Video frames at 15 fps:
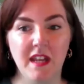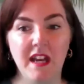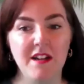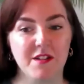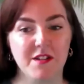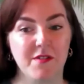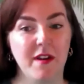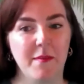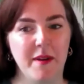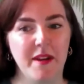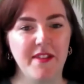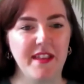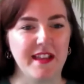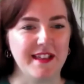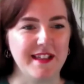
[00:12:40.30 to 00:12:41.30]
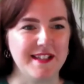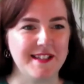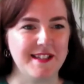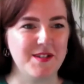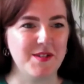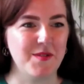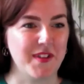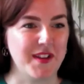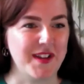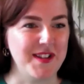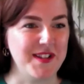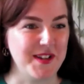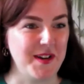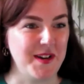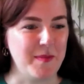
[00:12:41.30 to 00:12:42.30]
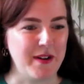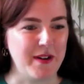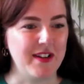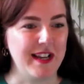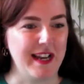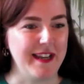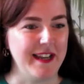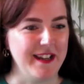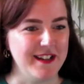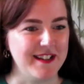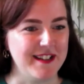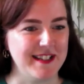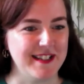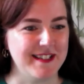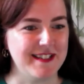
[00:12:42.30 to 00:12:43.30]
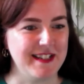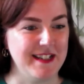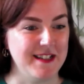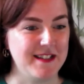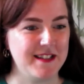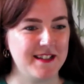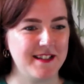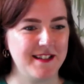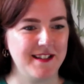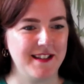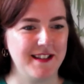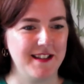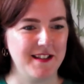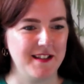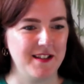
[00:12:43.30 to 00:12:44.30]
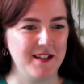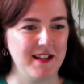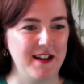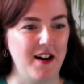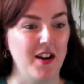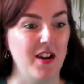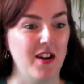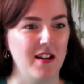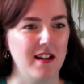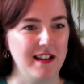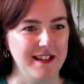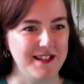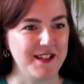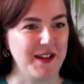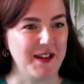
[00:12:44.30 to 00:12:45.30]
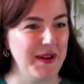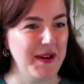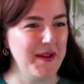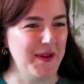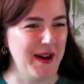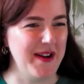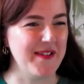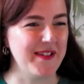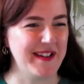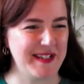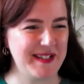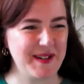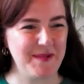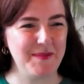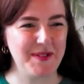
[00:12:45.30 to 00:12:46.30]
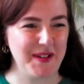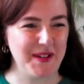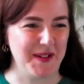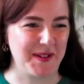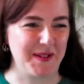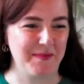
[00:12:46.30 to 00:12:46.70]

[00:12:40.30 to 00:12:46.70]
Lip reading: I'd agree. I mean, I think the sort of the concern about cleanliness is unlikely to go anywhere anytime soon.